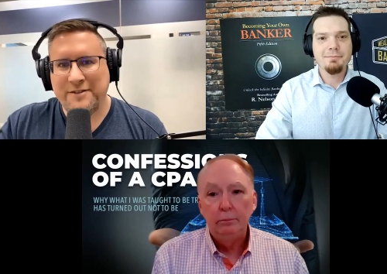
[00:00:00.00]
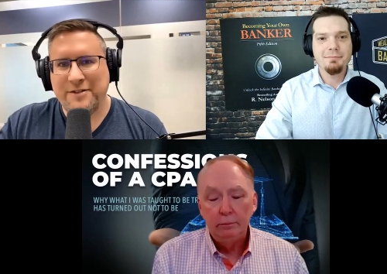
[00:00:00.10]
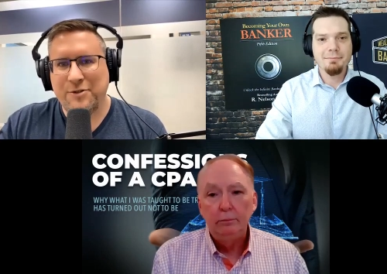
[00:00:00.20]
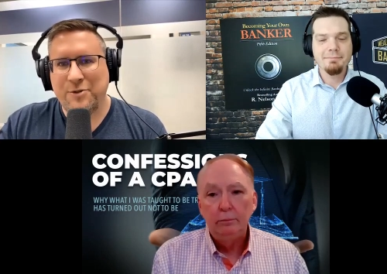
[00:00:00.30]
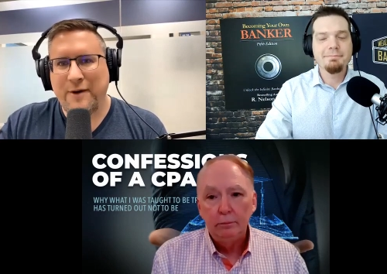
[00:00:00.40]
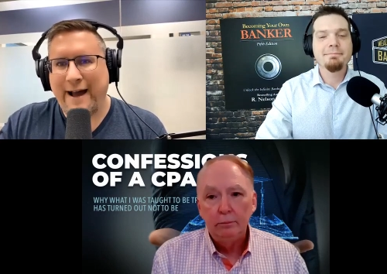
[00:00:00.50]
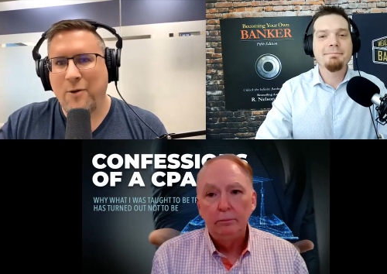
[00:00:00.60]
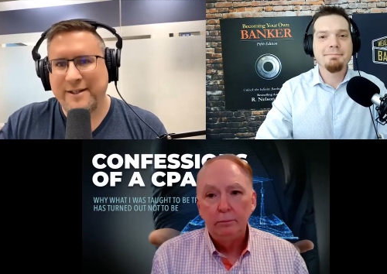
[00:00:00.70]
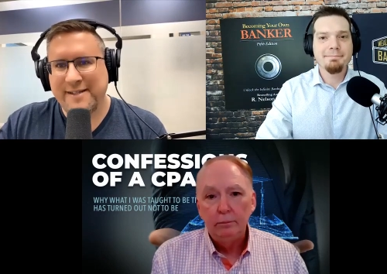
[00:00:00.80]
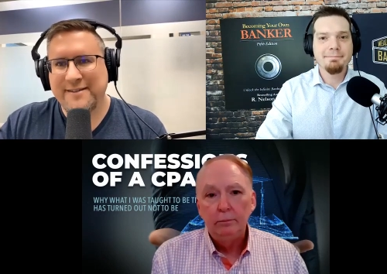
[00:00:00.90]
Speaker 1: me to do.
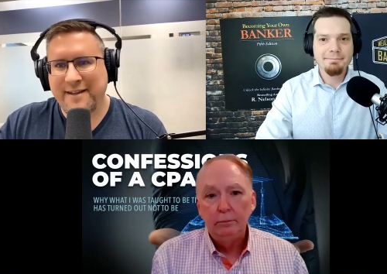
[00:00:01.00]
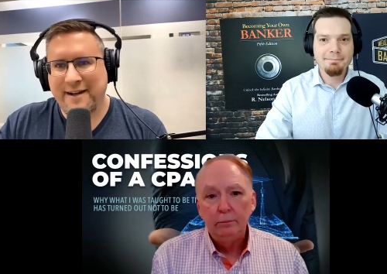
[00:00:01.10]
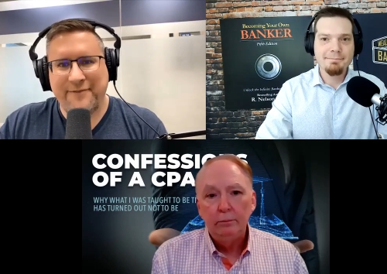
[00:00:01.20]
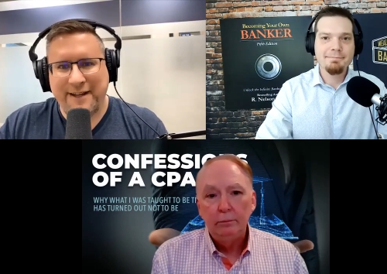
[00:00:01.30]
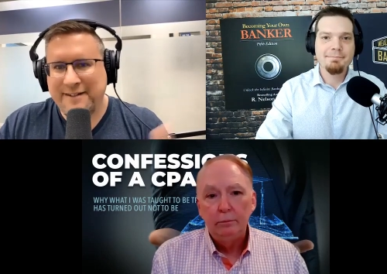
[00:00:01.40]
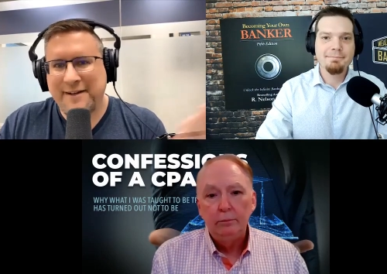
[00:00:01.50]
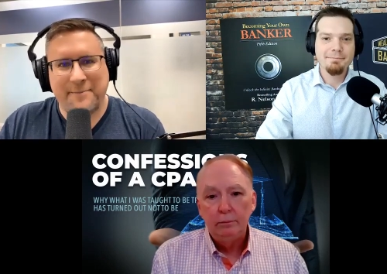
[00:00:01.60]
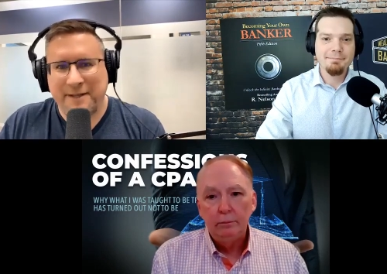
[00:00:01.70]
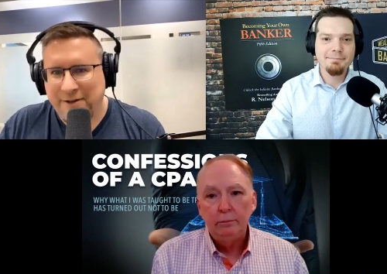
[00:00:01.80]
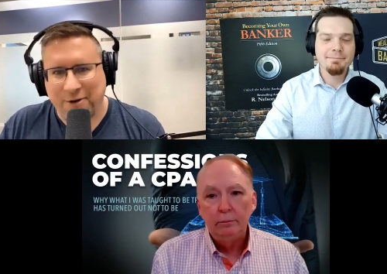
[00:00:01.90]
How is it that I've
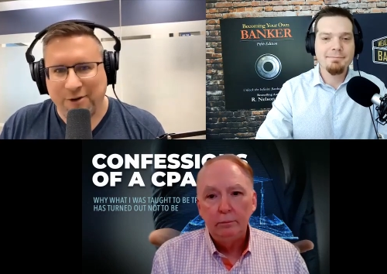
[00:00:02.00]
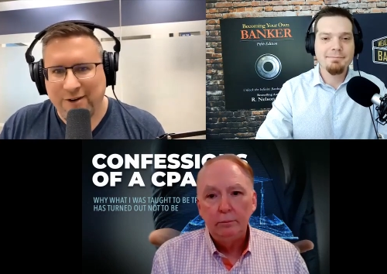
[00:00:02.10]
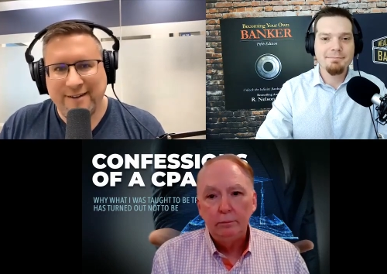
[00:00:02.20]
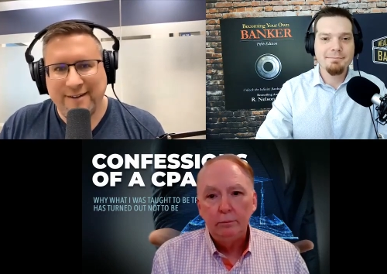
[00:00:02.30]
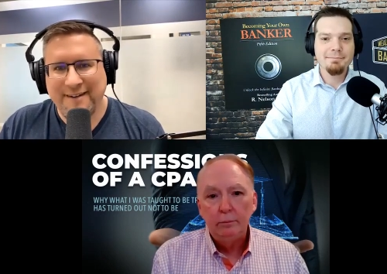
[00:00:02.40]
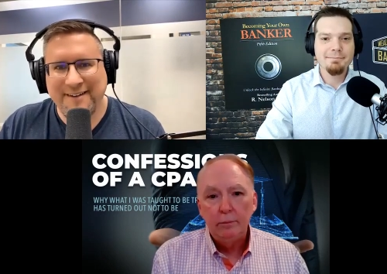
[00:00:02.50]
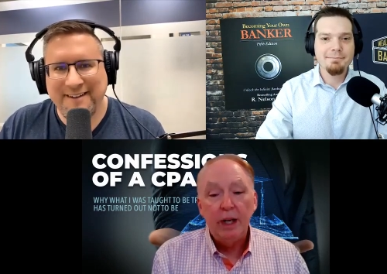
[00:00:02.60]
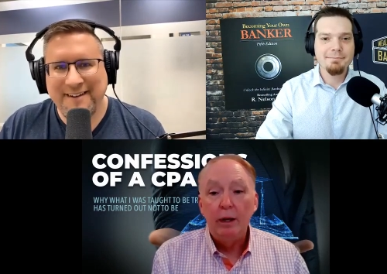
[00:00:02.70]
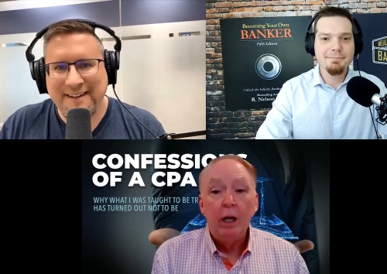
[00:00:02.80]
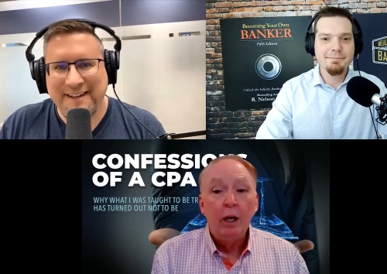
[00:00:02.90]
ended up here?
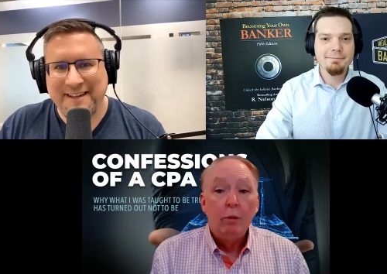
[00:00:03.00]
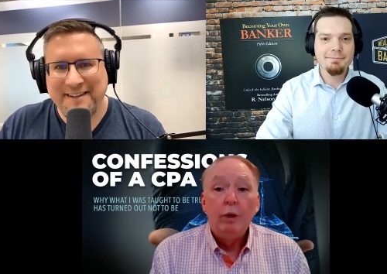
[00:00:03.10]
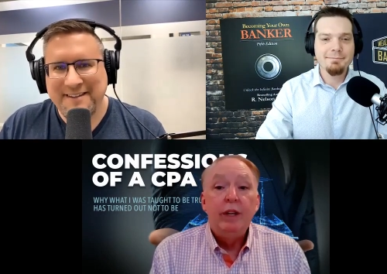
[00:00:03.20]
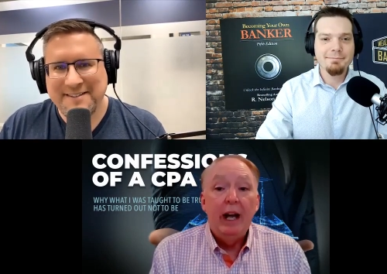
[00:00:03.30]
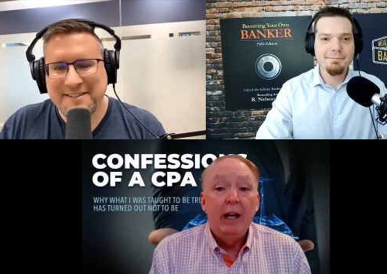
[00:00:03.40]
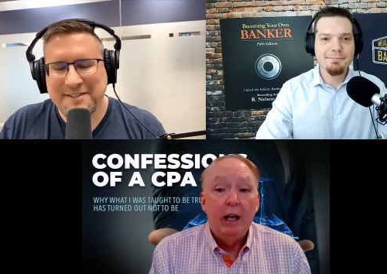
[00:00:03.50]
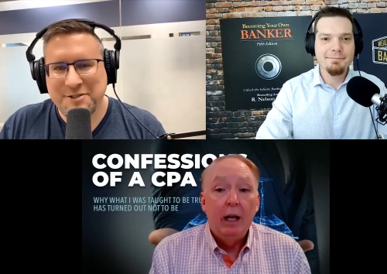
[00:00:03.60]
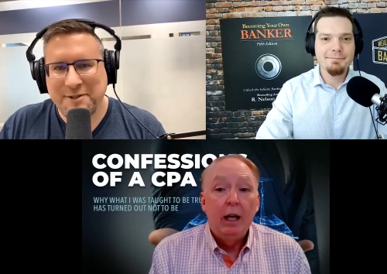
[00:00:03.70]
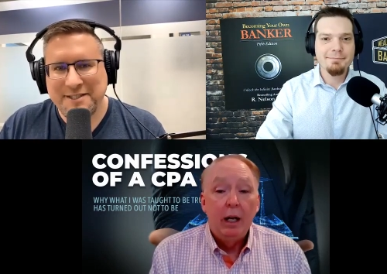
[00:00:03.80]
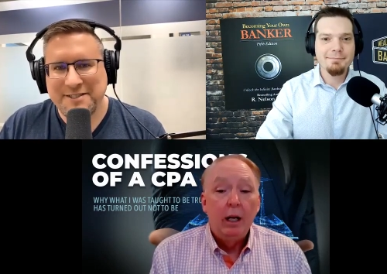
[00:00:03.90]
Yeah. In, in this
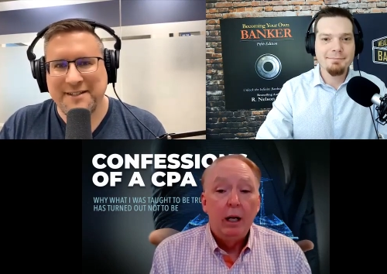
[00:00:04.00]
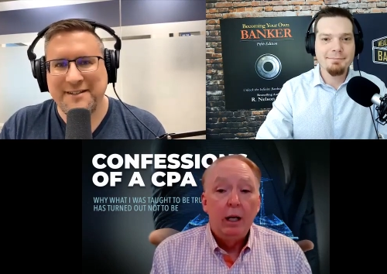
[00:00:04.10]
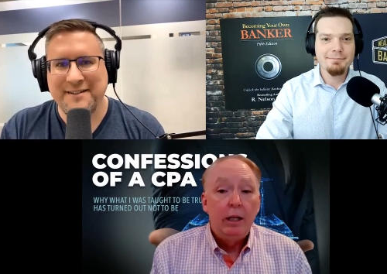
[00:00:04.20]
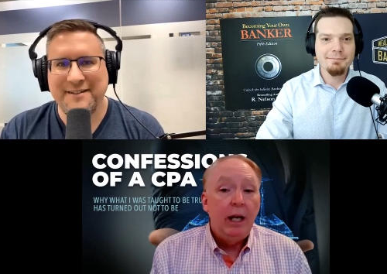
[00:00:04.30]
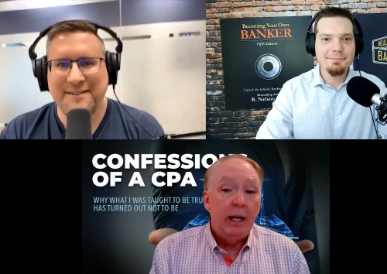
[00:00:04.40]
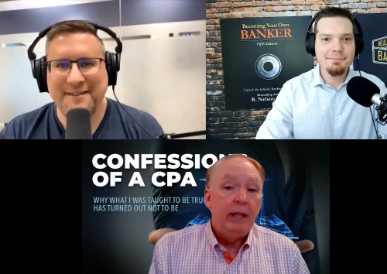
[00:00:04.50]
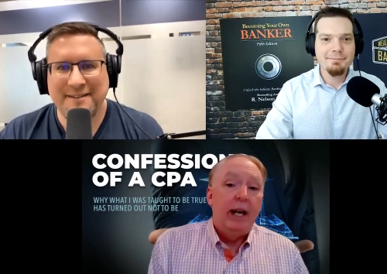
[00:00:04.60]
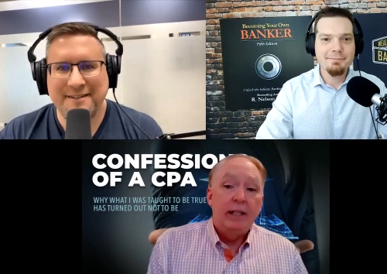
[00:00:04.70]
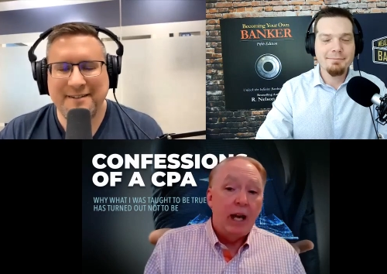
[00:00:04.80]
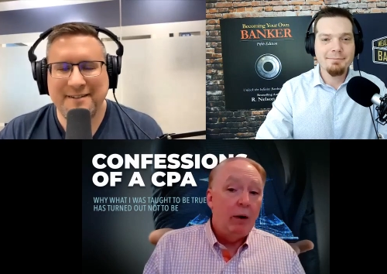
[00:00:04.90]
situation.
Speaker 2: Yeah.
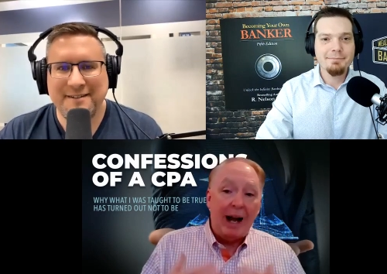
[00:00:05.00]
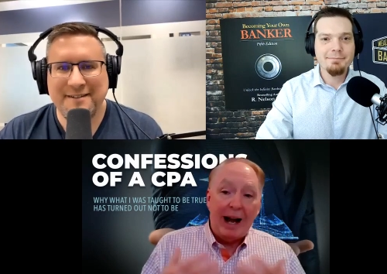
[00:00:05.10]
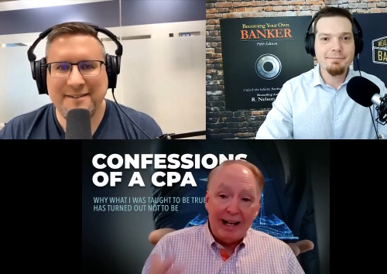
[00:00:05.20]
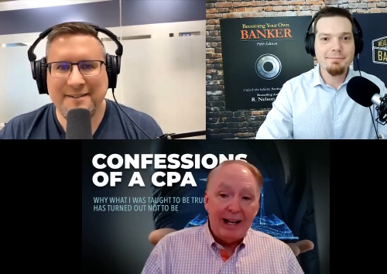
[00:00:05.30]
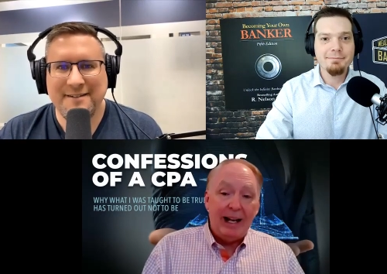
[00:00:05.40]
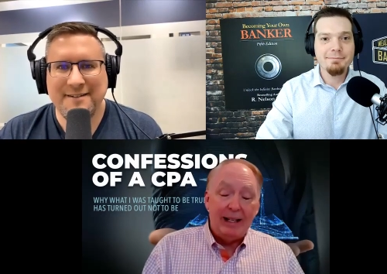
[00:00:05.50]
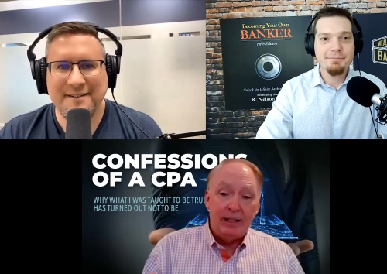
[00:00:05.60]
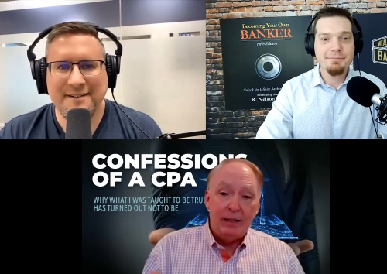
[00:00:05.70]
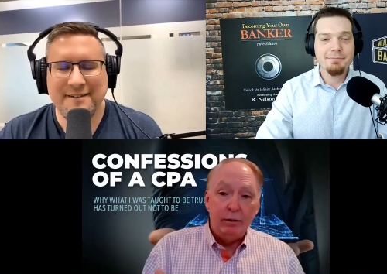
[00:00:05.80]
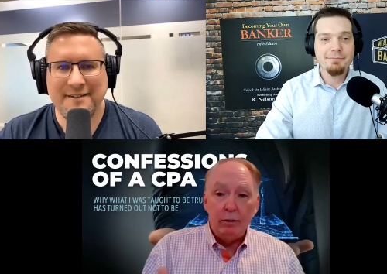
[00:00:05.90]
And that's how I
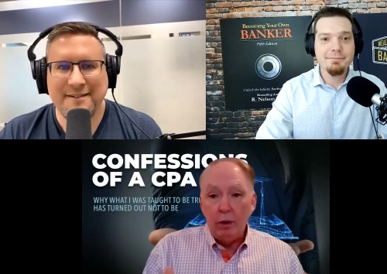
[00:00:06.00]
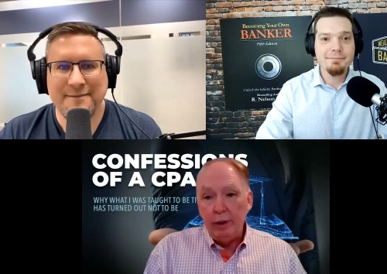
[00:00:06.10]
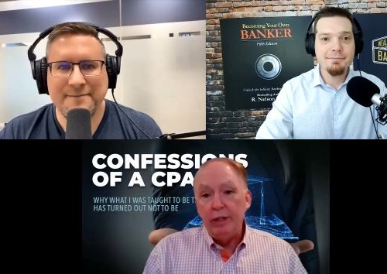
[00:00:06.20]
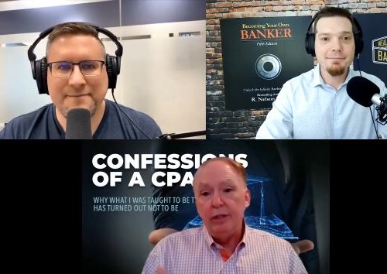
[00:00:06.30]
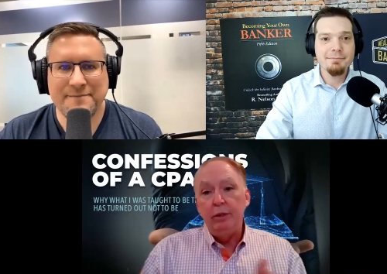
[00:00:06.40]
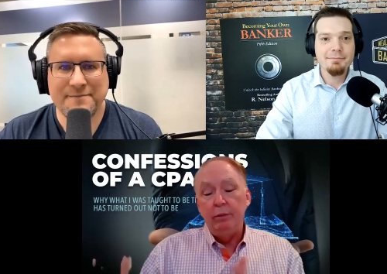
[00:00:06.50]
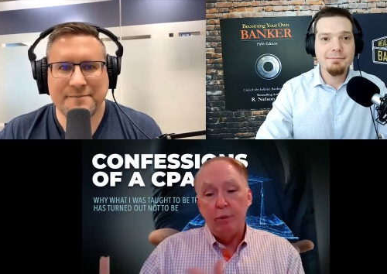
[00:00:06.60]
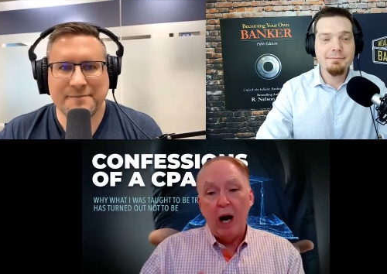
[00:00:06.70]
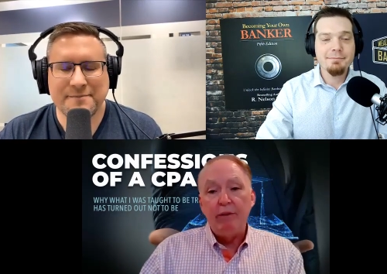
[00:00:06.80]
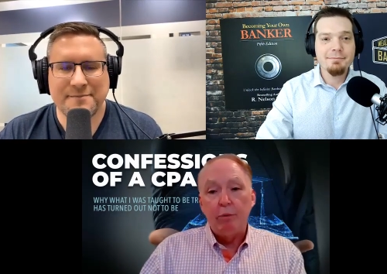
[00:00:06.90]
got to go
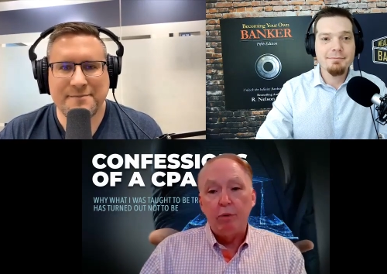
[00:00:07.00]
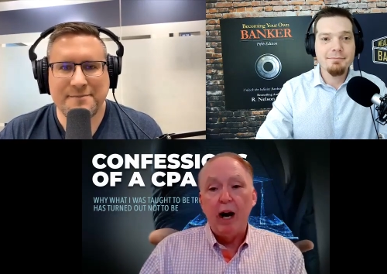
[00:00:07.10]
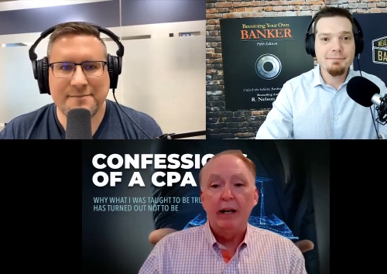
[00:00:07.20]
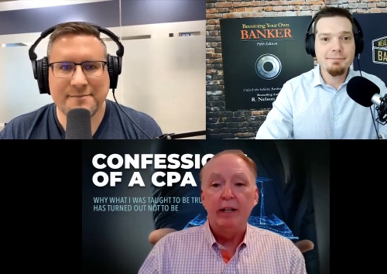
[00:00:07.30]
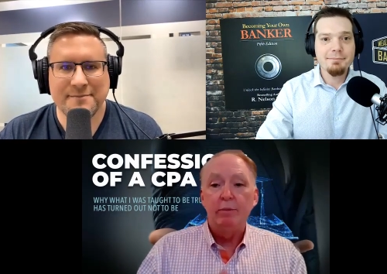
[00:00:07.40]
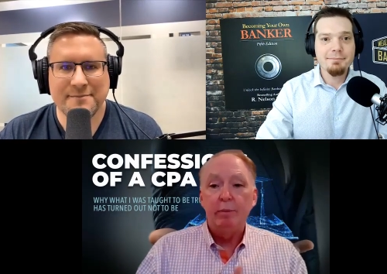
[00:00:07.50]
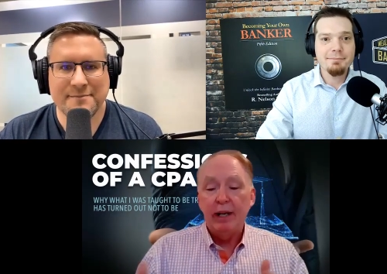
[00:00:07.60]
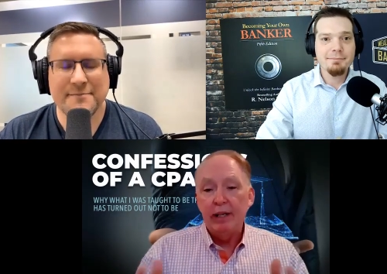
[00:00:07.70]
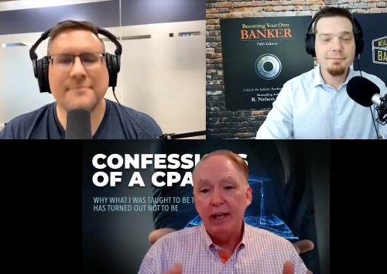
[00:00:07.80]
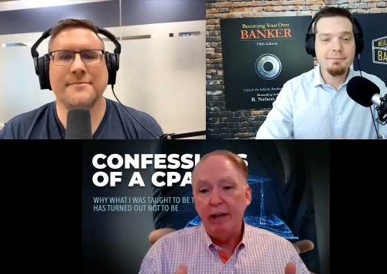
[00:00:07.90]
into private practice
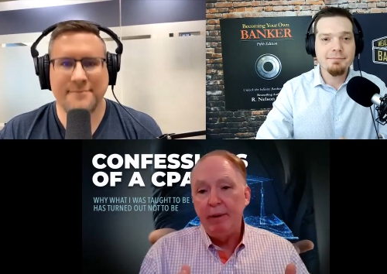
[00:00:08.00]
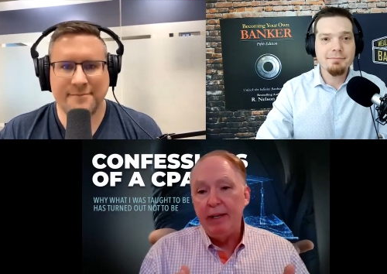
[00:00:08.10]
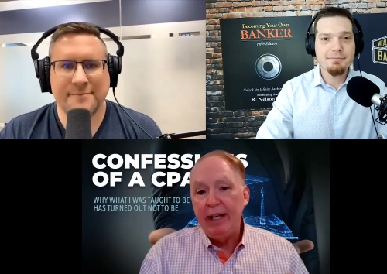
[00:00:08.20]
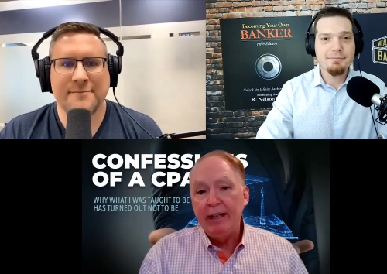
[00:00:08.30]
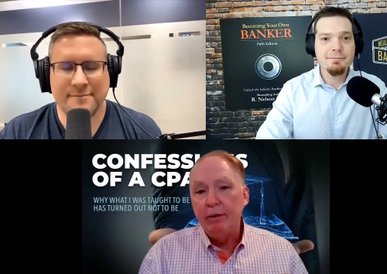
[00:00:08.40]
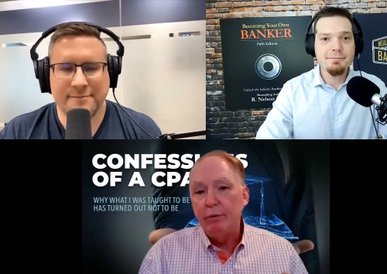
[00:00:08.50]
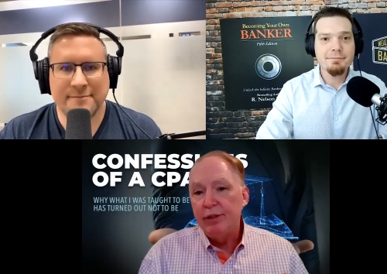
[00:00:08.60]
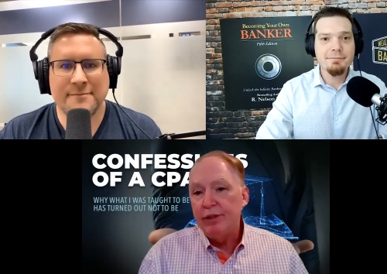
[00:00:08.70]
because I began to